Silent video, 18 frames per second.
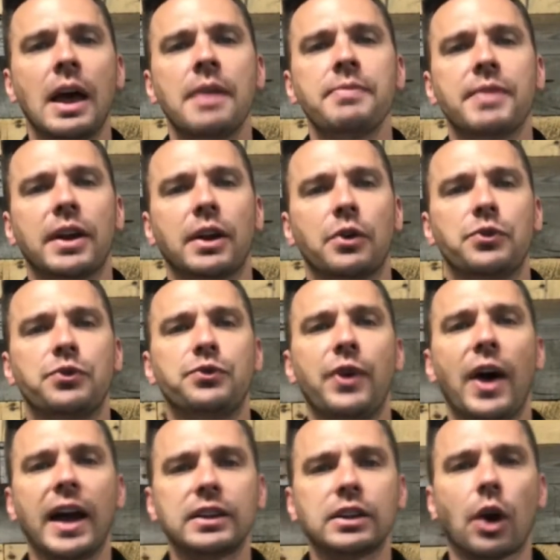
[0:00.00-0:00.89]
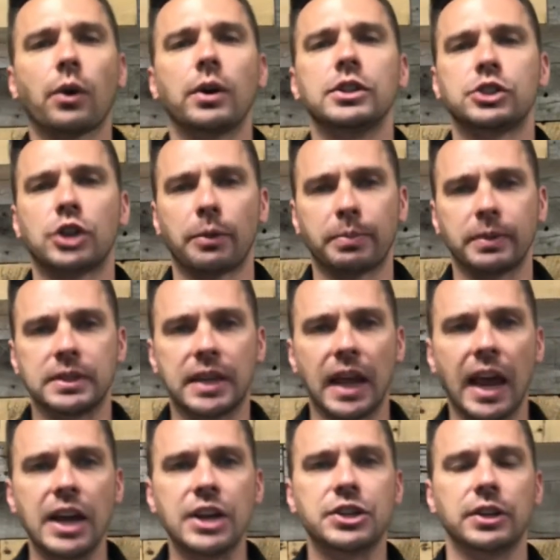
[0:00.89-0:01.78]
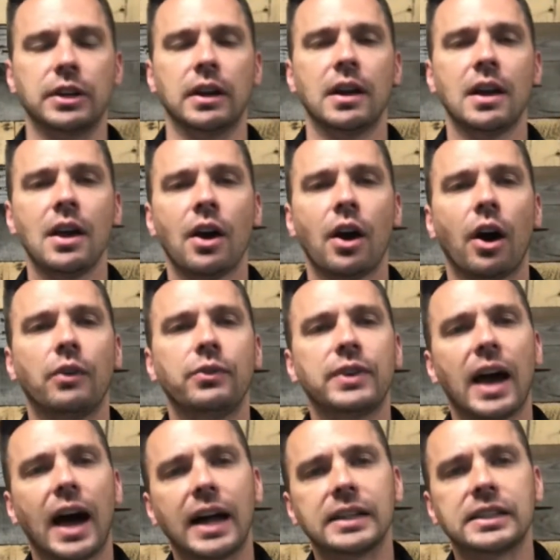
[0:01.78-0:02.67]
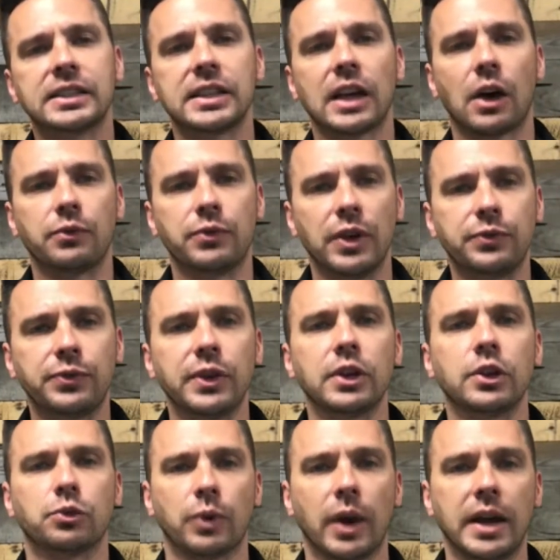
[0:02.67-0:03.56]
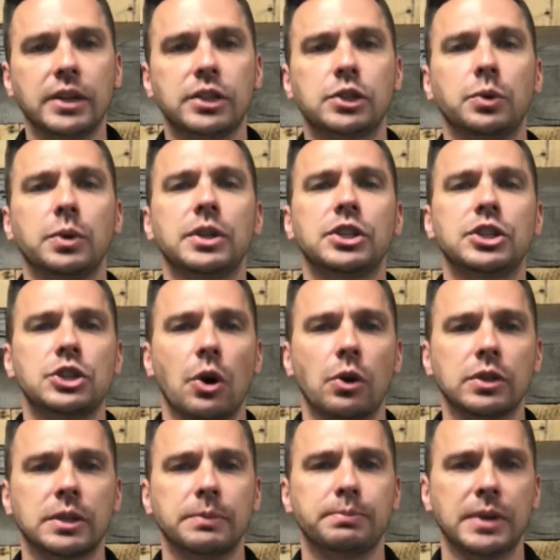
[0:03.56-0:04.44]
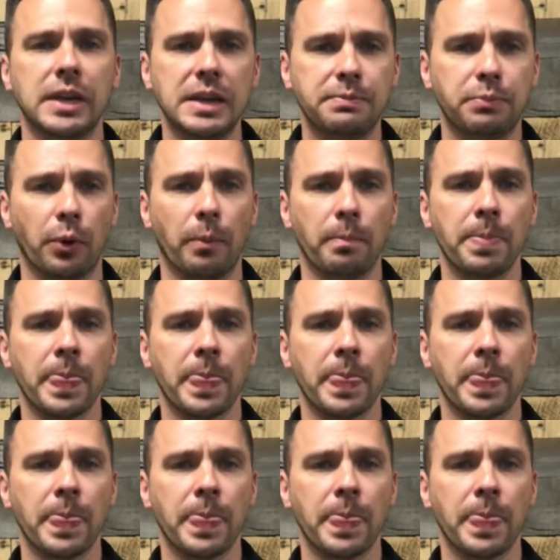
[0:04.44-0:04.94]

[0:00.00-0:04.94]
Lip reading: that affect our interpretation of God's salvific grace to his chosen people.